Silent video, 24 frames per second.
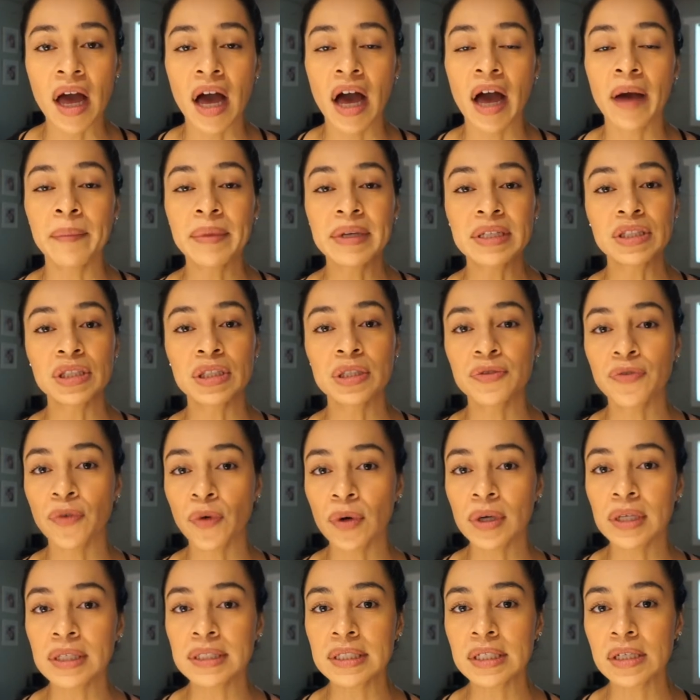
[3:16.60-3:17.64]
I mean, just
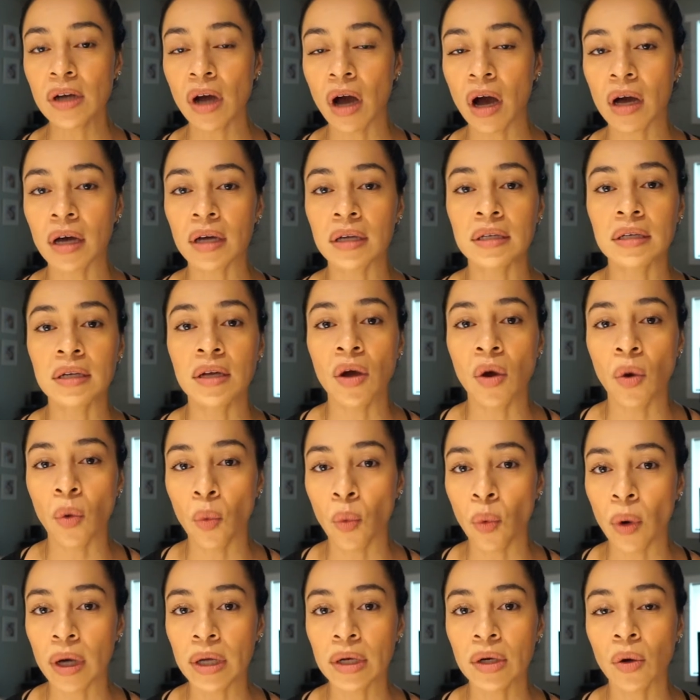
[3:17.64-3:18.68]
focusing on
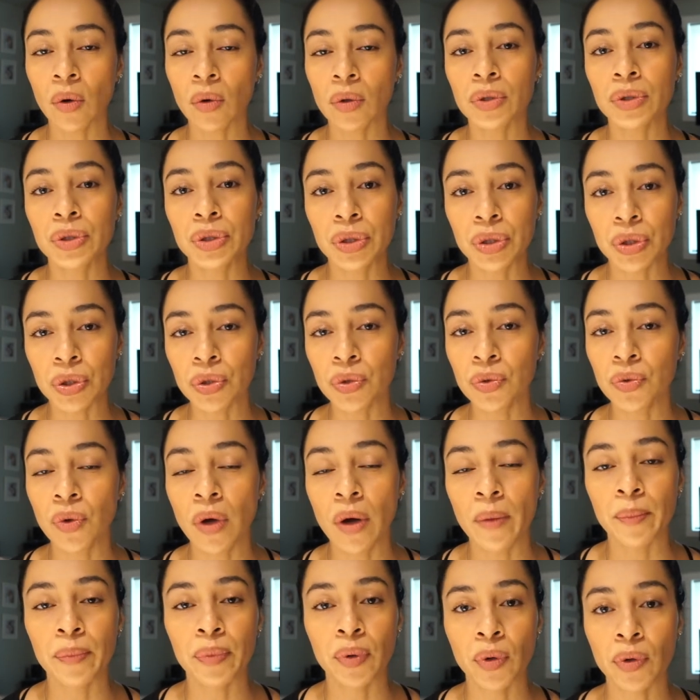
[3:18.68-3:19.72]
1 or 2
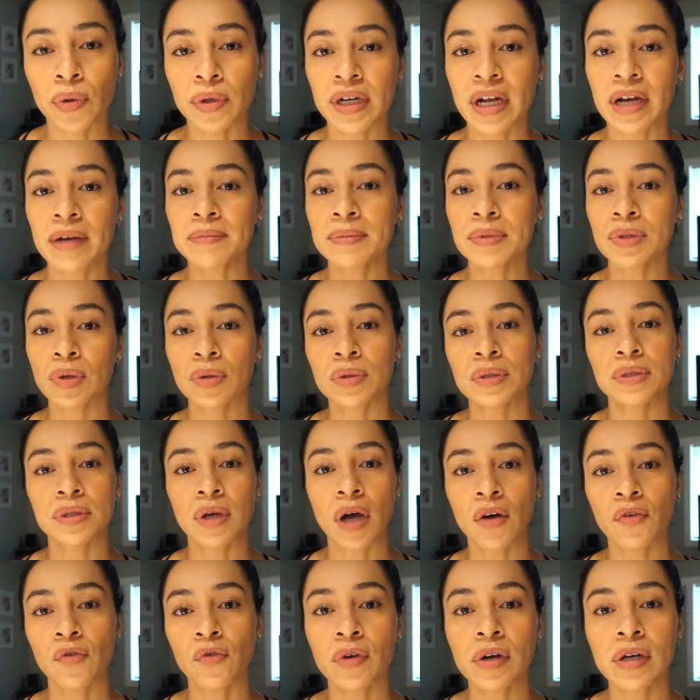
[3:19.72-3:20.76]
programs or
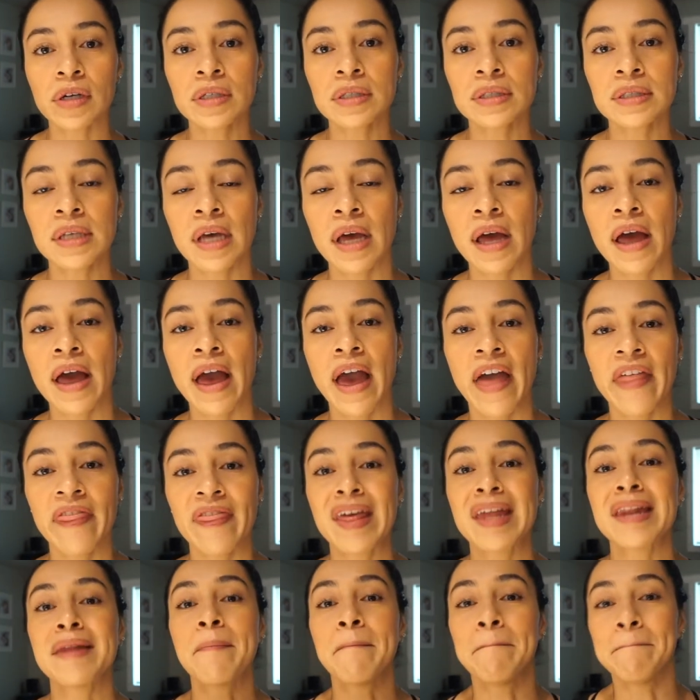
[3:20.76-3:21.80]
softwares and
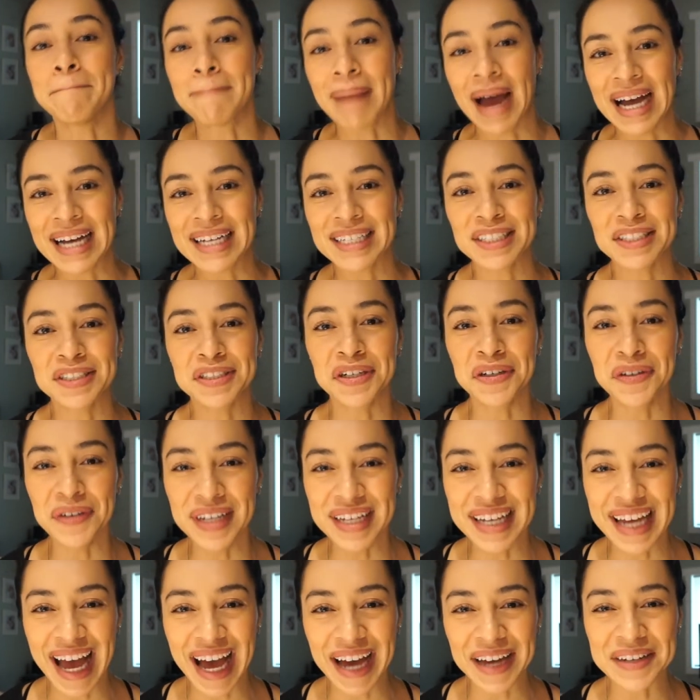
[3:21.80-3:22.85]
then
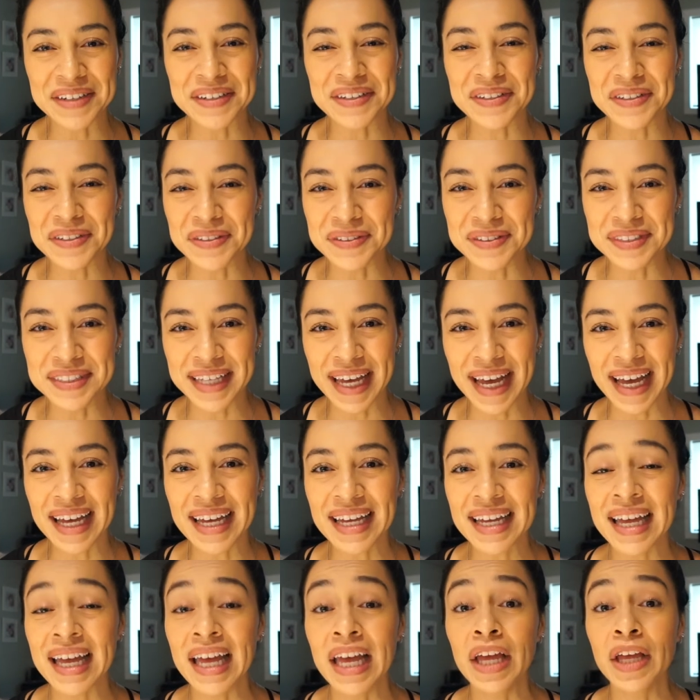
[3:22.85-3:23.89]
mastering how to use
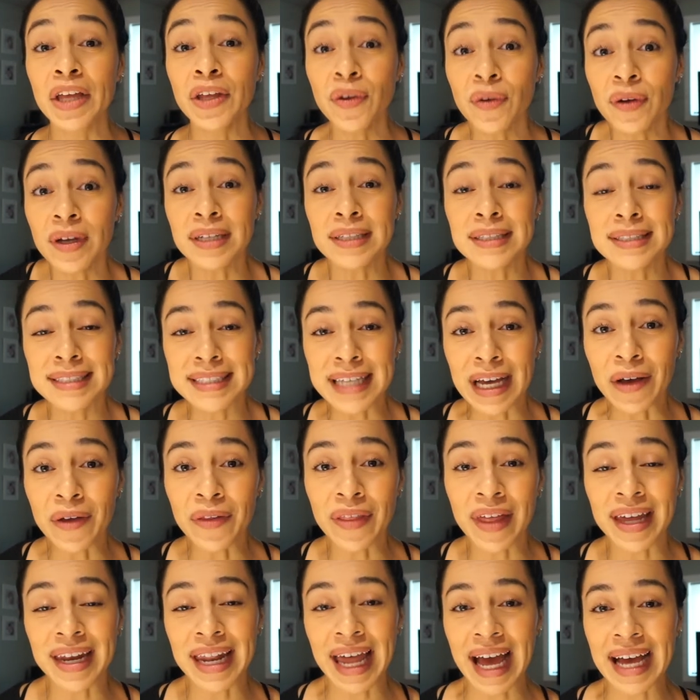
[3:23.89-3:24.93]
that, you can sell
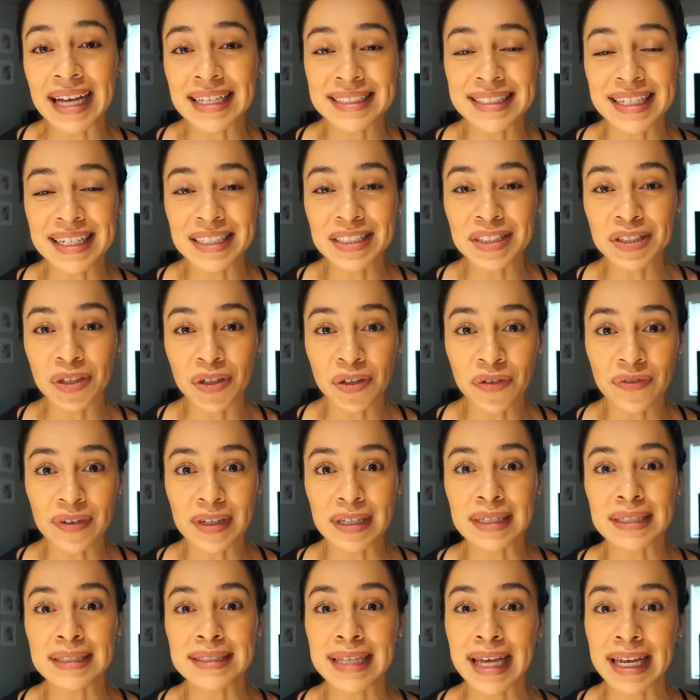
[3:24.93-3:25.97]
that as a
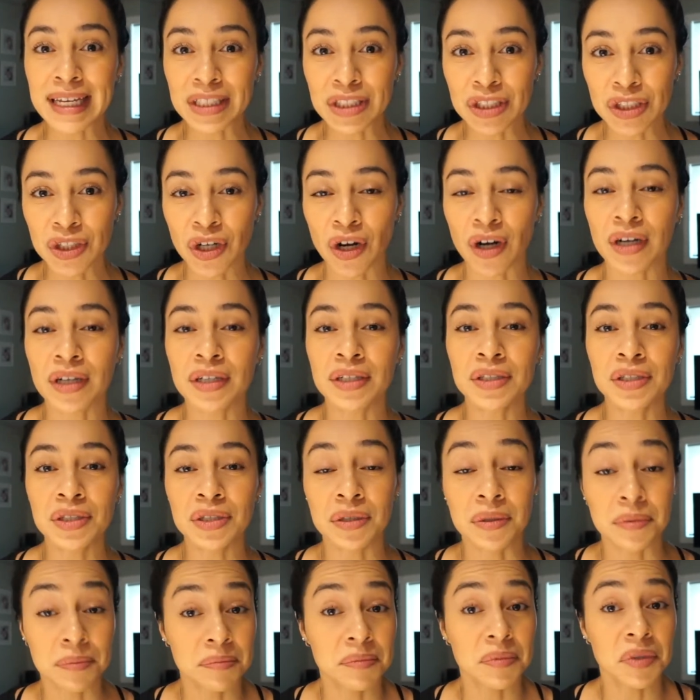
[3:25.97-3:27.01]
service and charge
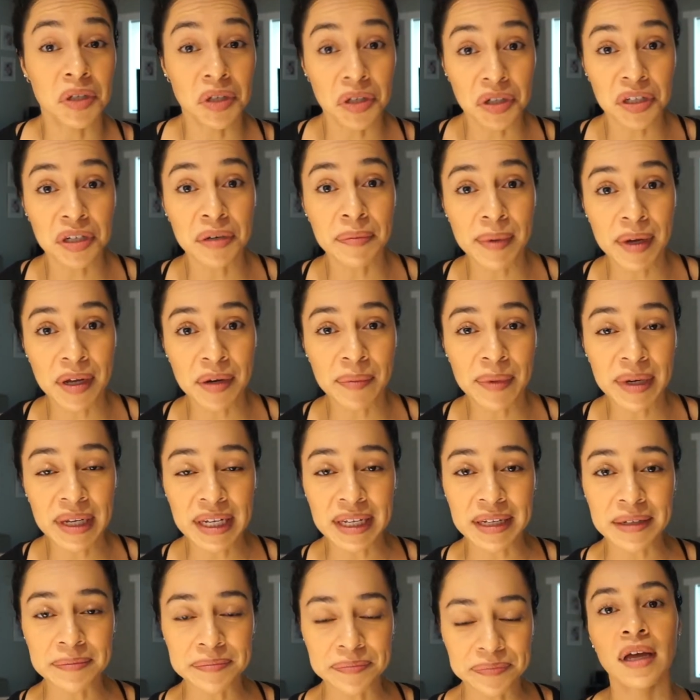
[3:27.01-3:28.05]
a good amount of
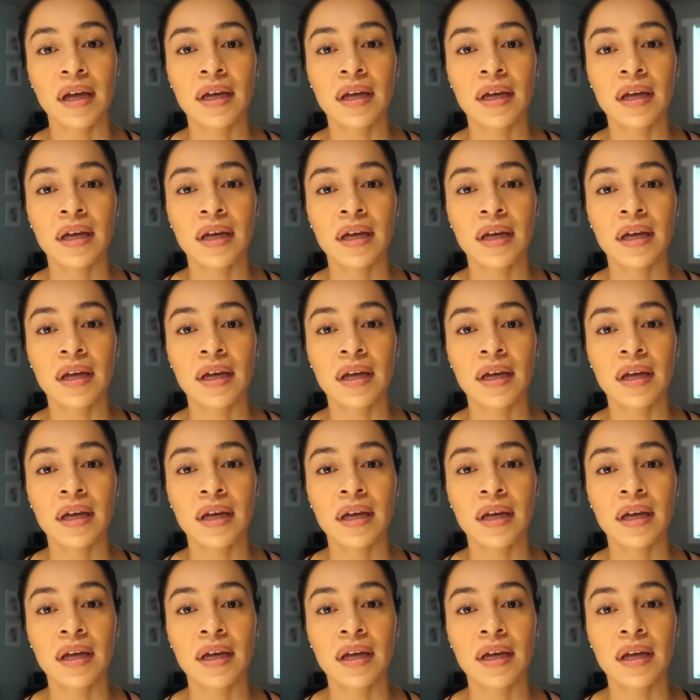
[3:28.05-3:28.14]
money.